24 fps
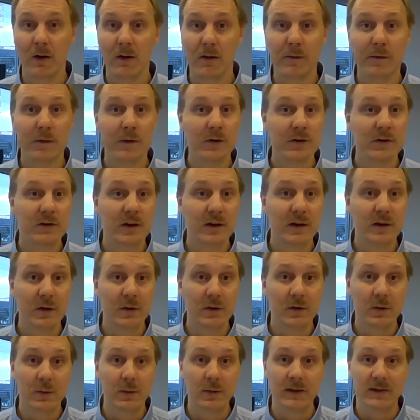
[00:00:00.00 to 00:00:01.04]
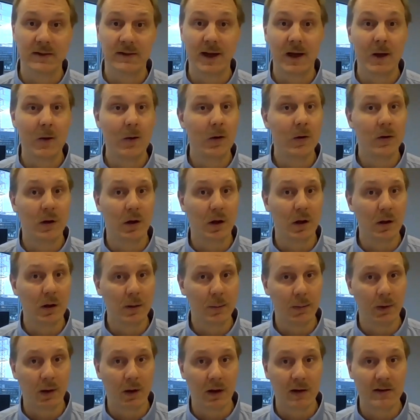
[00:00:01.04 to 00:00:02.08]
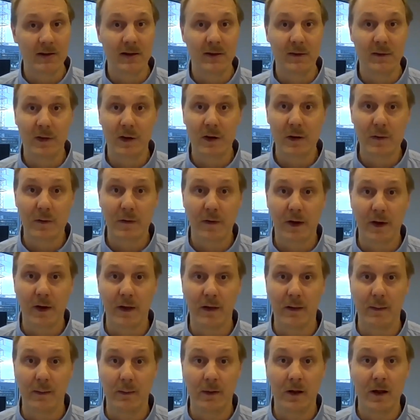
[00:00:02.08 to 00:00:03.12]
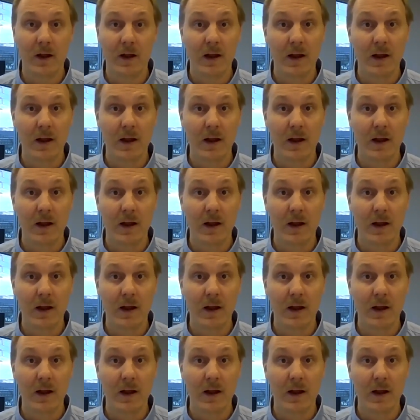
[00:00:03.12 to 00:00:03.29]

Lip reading: the first thing you do is download all the blocks and verify them,